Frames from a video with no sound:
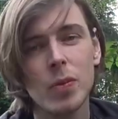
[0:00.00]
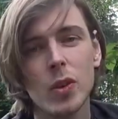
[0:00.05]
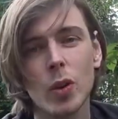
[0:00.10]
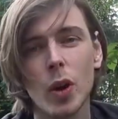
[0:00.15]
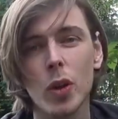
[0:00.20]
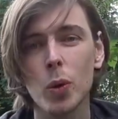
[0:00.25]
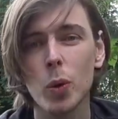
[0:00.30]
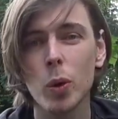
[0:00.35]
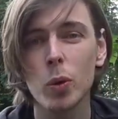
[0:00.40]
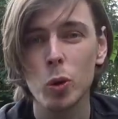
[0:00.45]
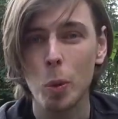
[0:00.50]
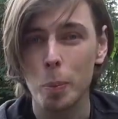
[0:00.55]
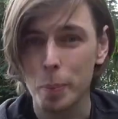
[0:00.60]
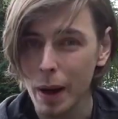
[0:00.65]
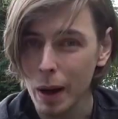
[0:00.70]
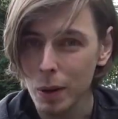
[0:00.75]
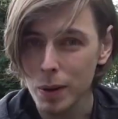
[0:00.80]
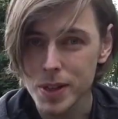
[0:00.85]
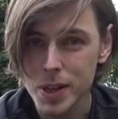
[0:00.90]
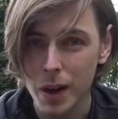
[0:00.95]
So I thought it was
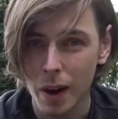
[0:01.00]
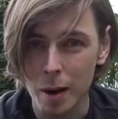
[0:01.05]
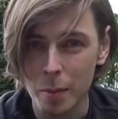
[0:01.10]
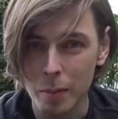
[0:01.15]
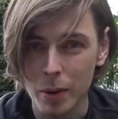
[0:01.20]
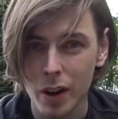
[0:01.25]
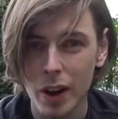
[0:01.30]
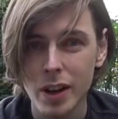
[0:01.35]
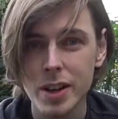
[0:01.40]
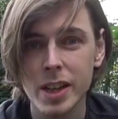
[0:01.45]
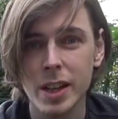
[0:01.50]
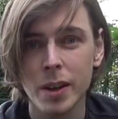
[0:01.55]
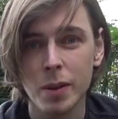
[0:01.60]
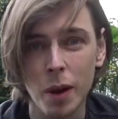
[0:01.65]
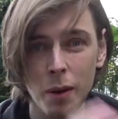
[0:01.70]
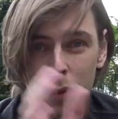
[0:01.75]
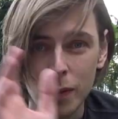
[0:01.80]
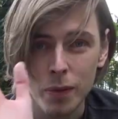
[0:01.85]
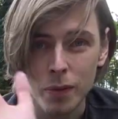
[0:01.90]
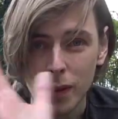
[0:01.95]
about time that I did
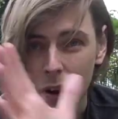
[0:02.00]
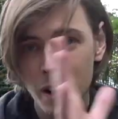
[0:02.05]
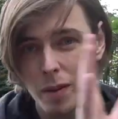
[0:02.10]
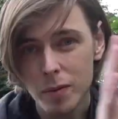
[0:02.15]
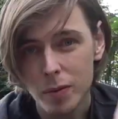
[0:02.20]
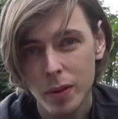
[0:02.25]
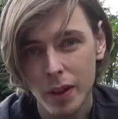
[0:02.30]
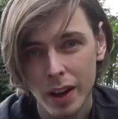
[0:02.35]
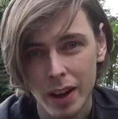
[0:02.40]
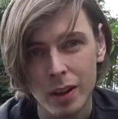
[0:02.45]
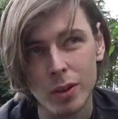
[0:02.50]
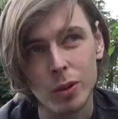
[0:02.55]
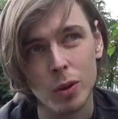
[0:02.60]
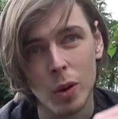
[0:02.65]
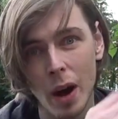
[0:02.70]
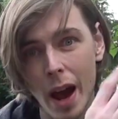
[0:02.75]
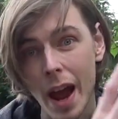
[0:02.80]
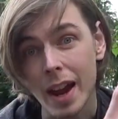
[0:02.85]
a 5 things or